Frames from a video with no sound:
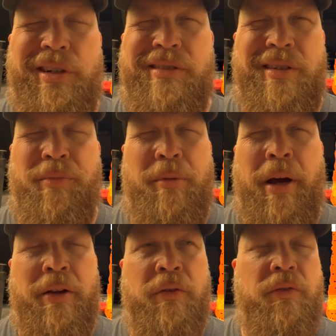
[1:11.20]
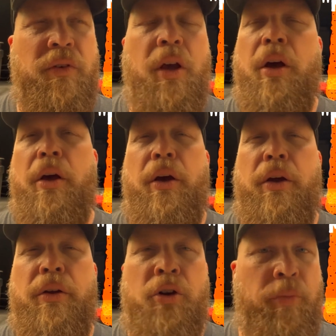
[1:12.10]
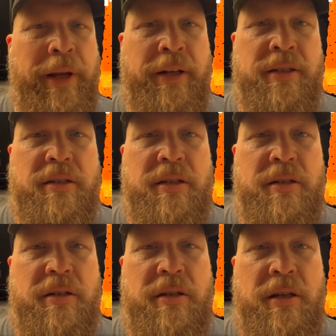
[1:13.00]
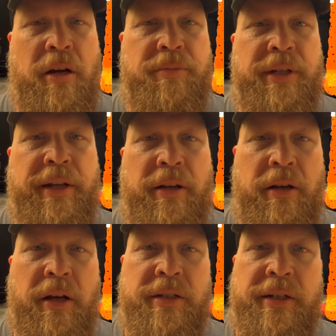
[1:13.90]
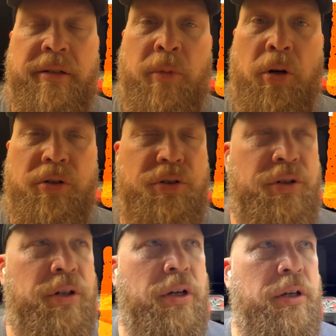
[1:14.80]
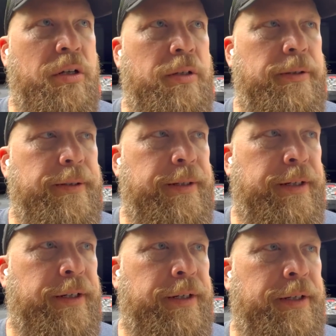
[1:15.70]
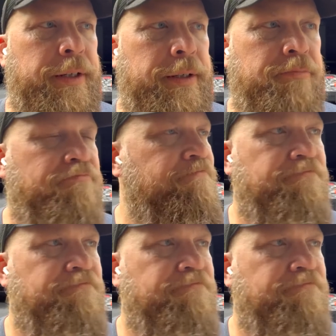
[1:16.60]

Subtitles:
and something miles. No maintenance since the update I did in March. Nothing's